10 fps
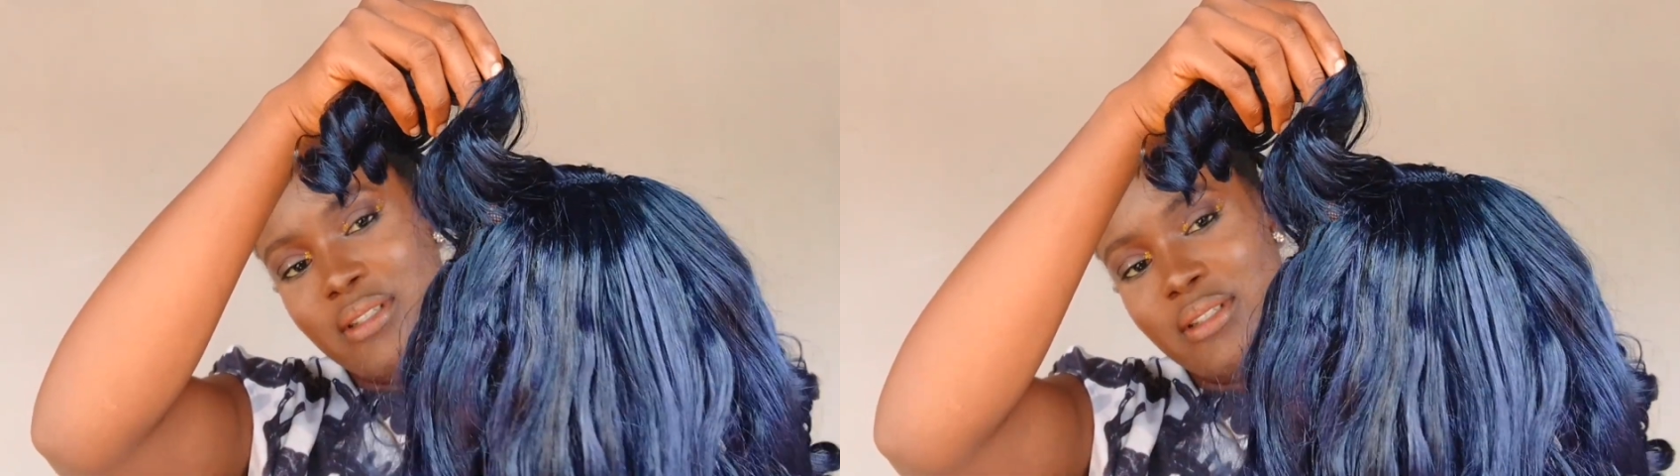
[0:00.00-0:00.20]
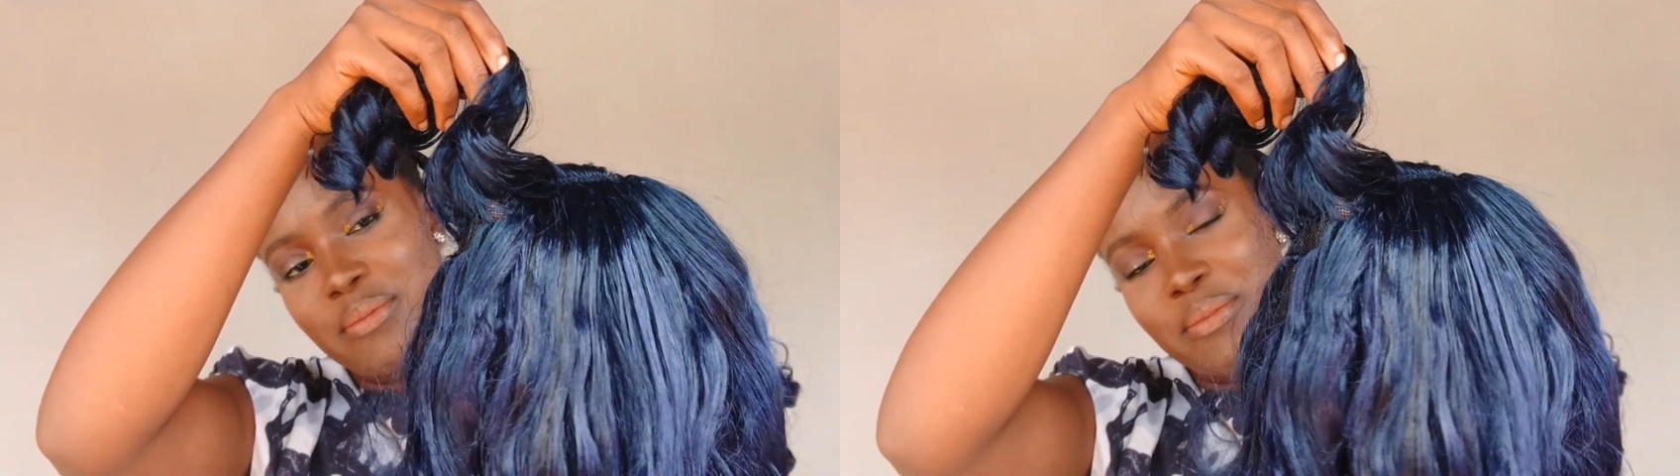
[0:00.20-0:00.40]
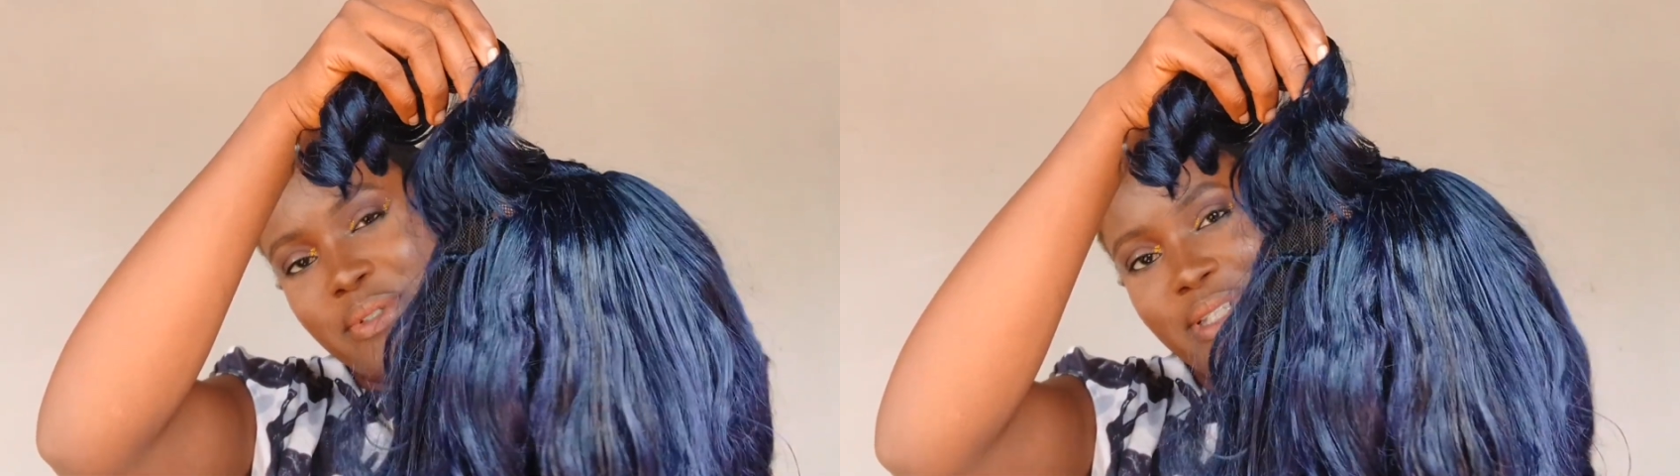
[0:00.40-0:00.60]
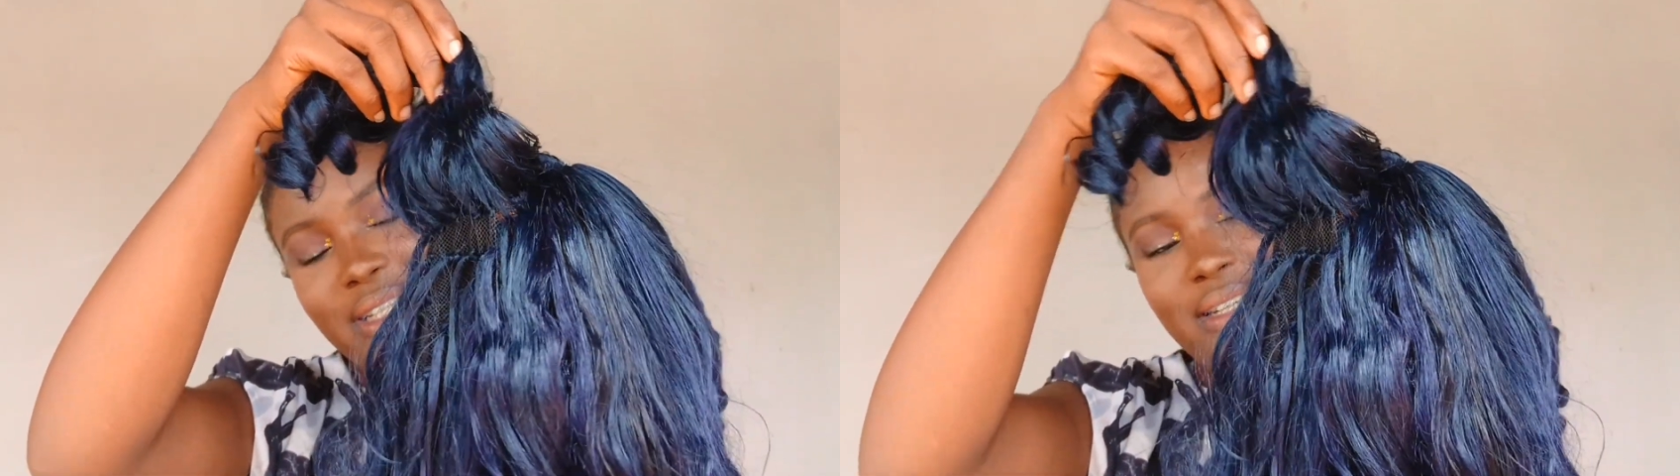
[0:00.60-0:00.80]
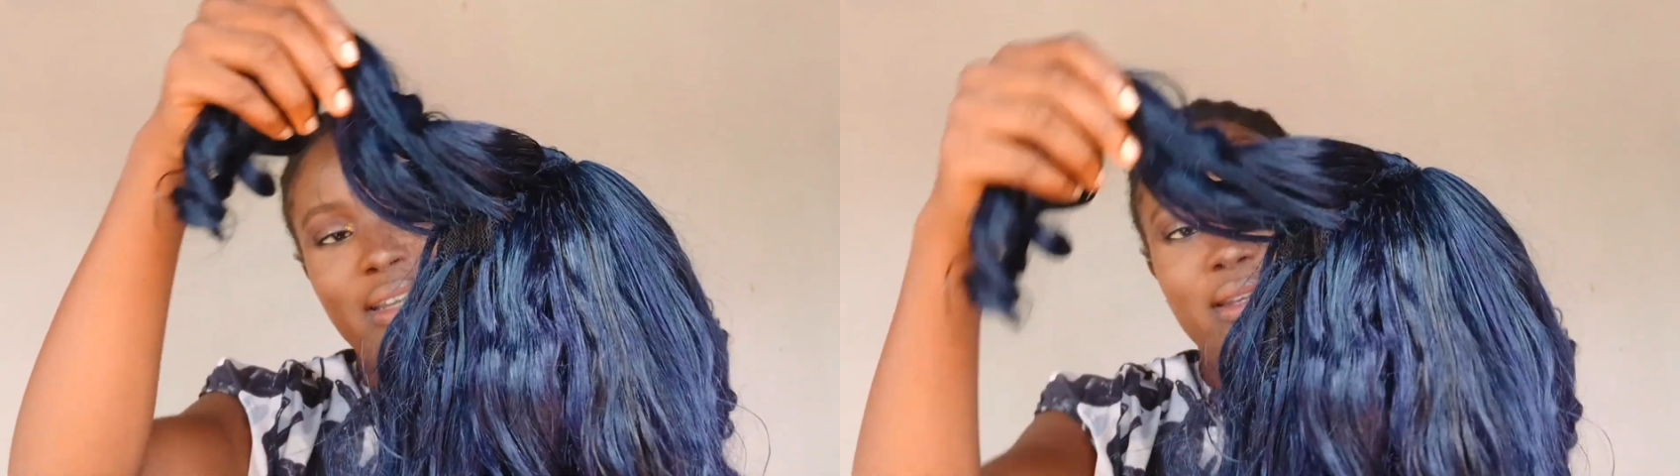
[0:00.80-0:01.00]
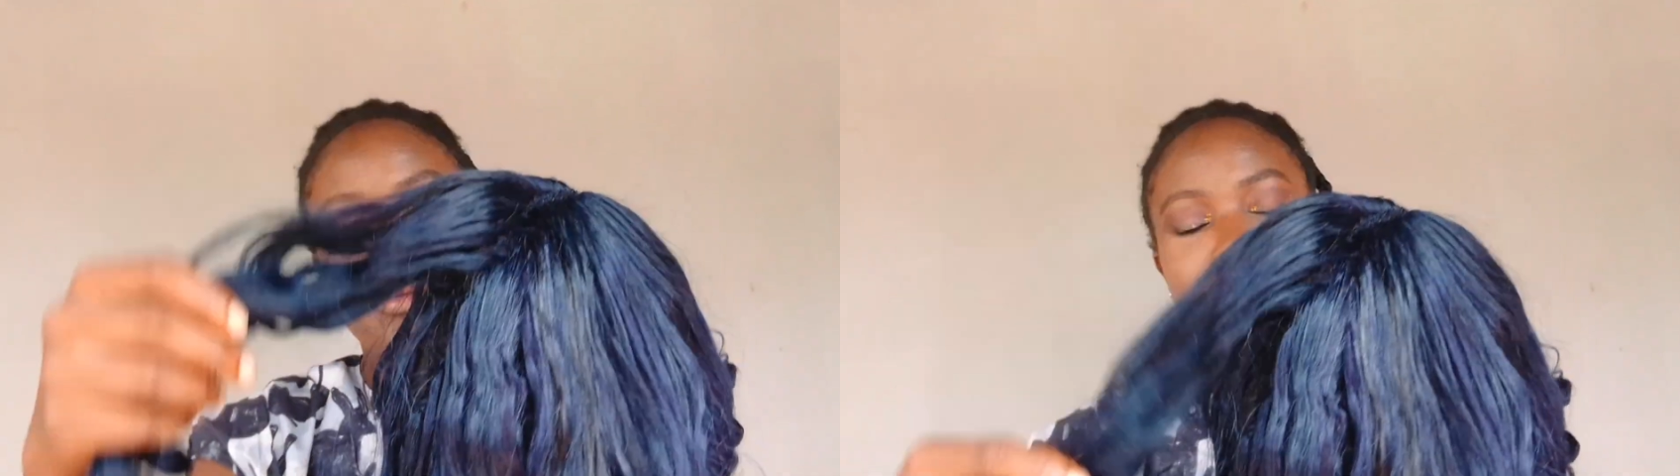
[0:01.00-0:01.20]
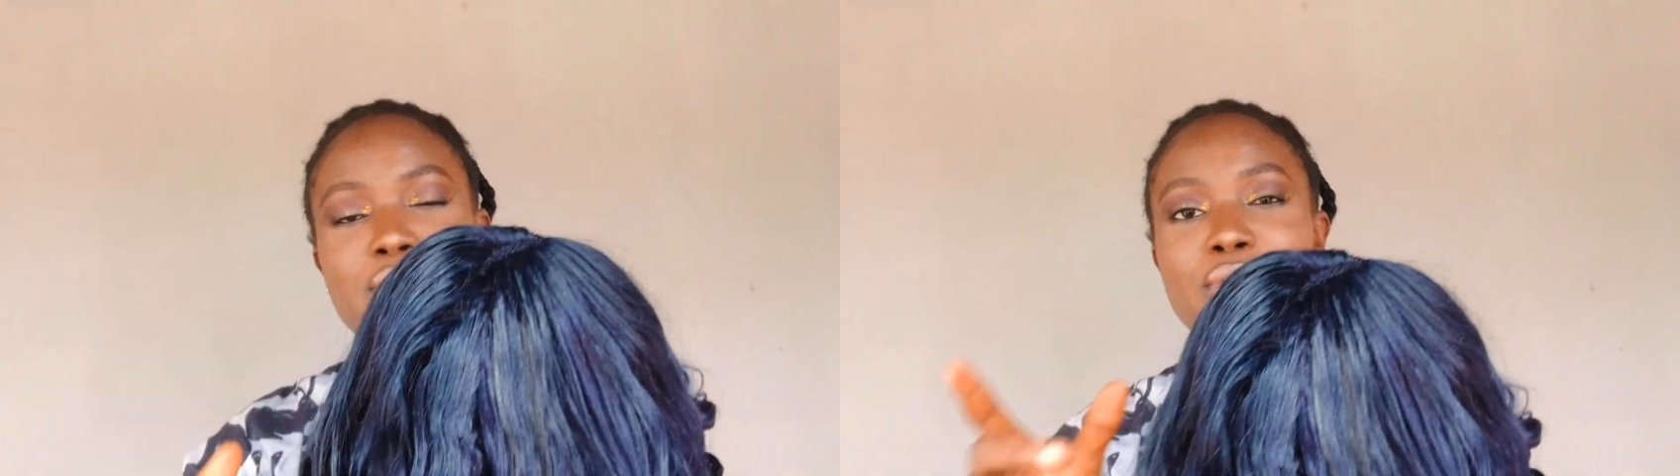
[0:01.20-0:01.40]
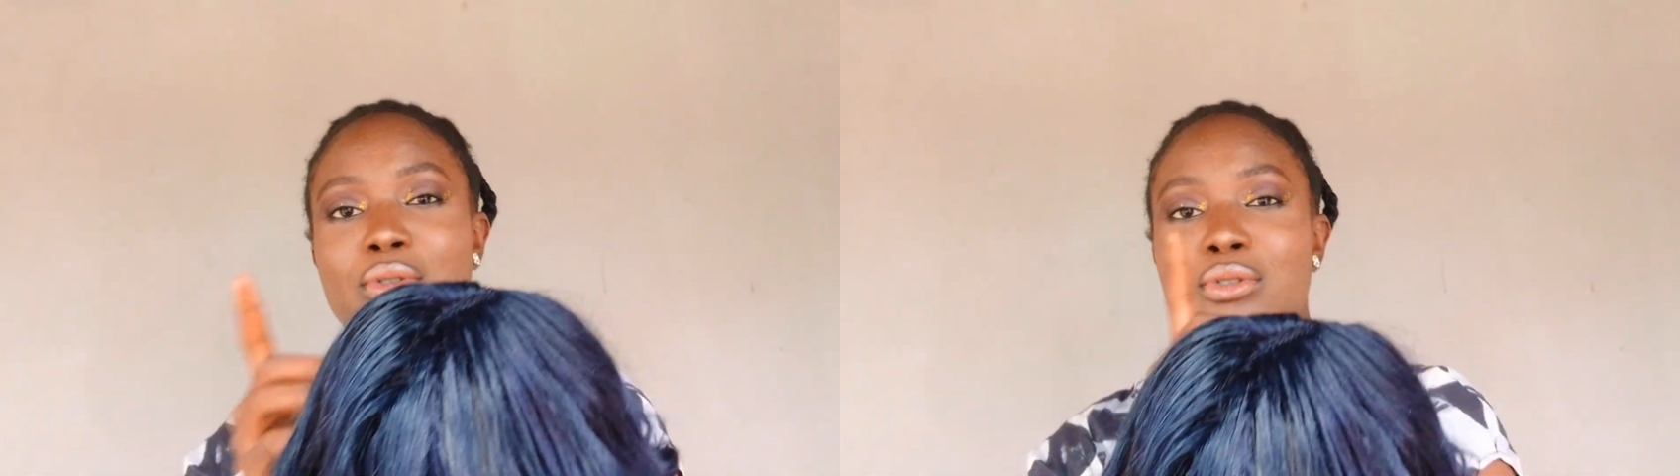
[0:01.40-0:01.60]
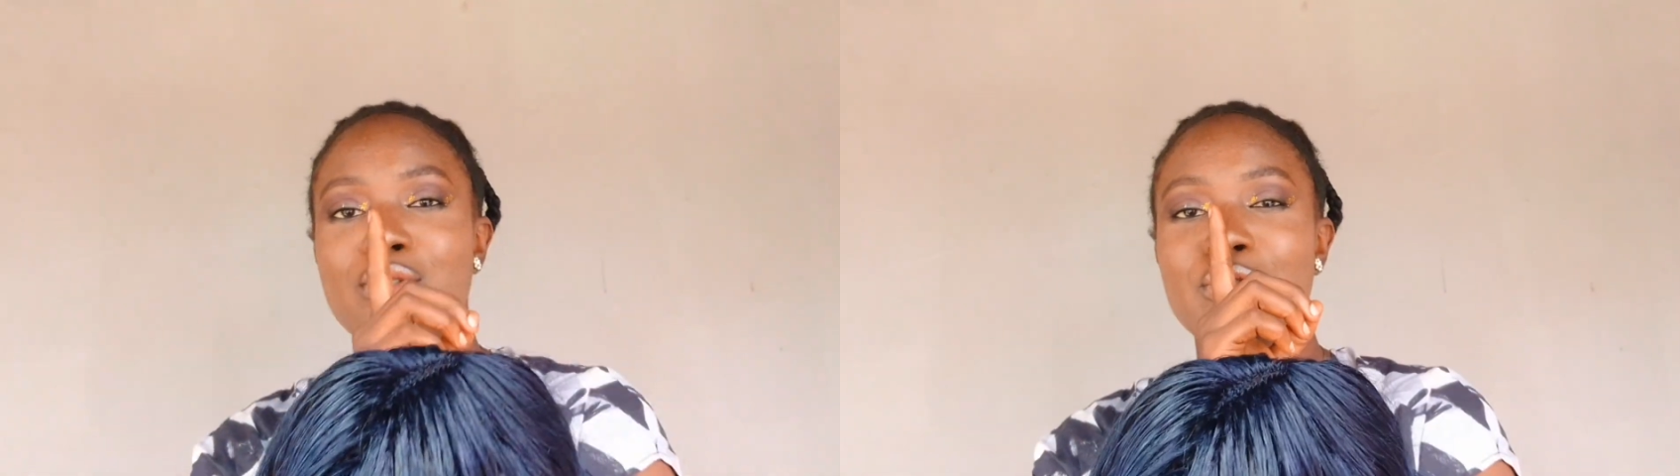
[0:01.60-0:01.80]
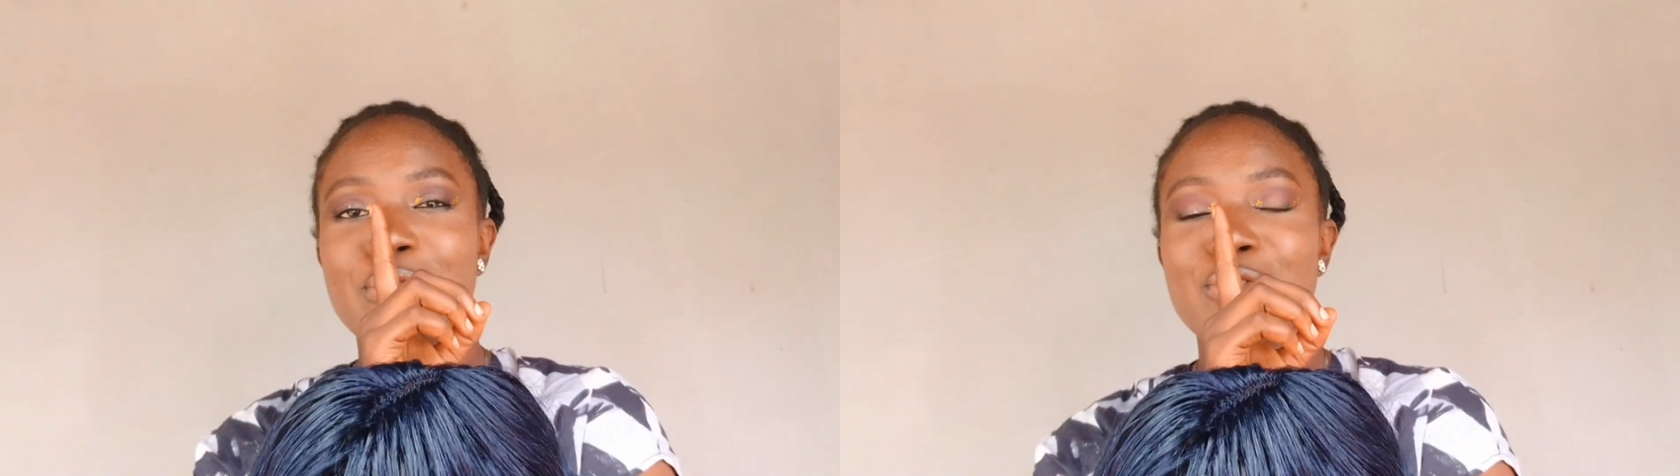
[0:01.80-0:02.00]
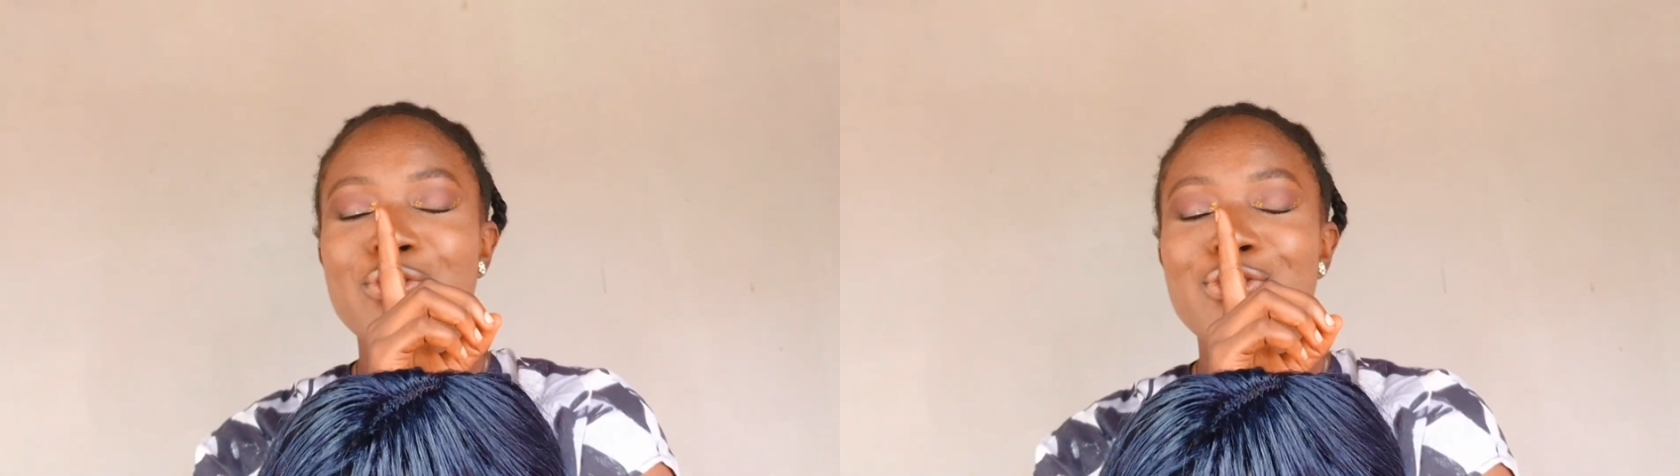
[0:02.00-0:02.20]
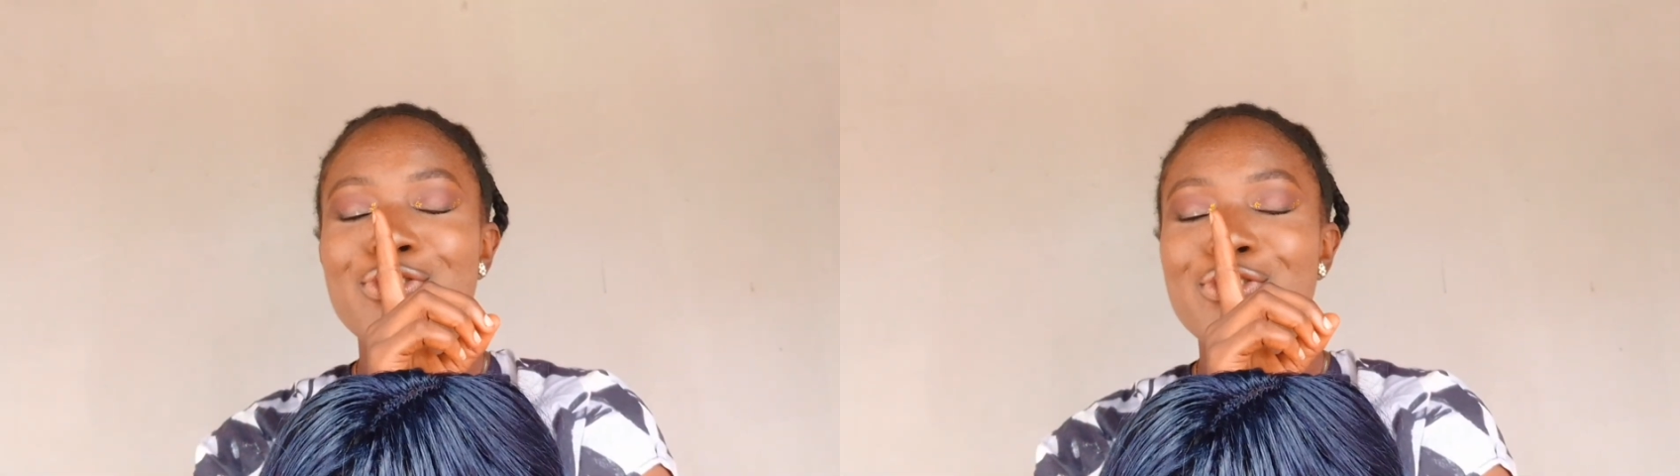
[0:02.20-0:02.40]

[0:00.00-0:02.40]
to know, so don't